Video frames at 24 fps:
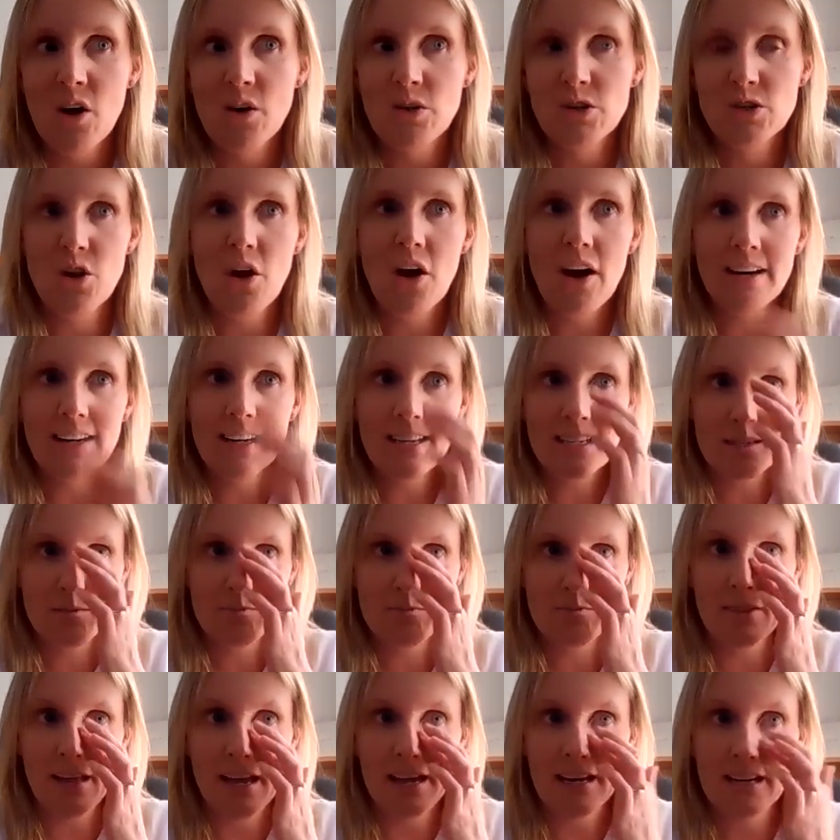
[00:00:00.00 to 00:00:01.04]
I'll try and
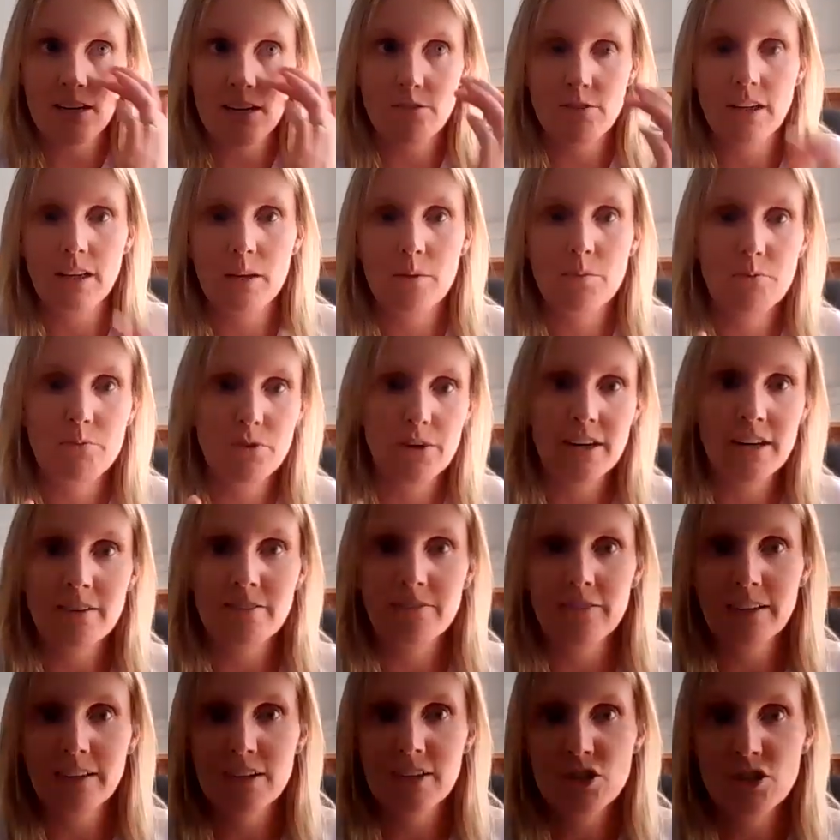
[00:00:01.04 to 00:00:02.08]
explain it really
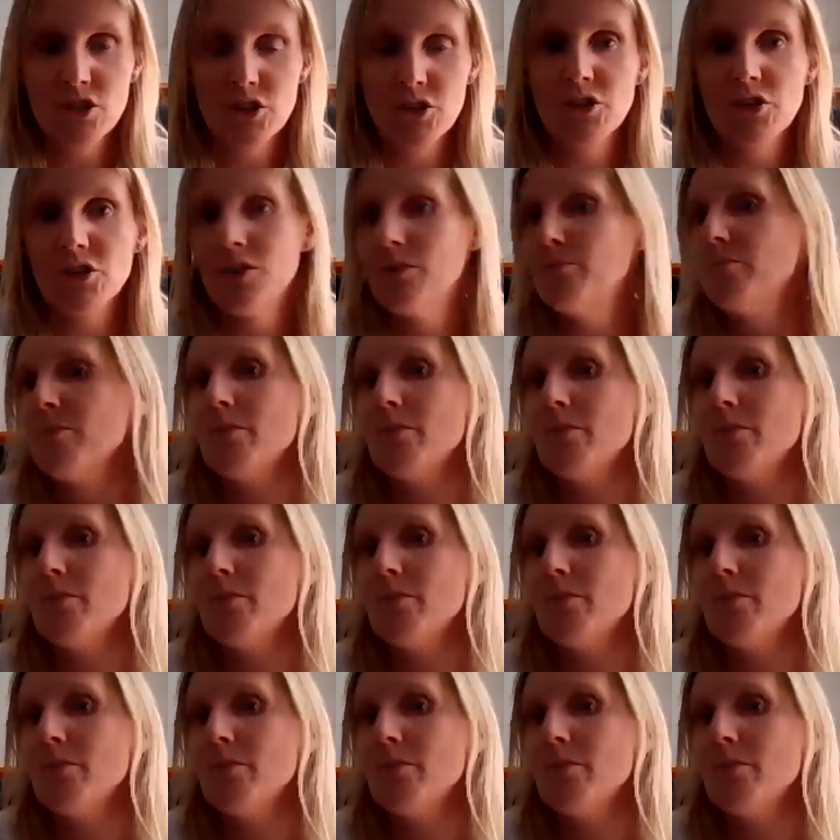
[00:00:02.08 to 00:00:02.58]
briefly to you,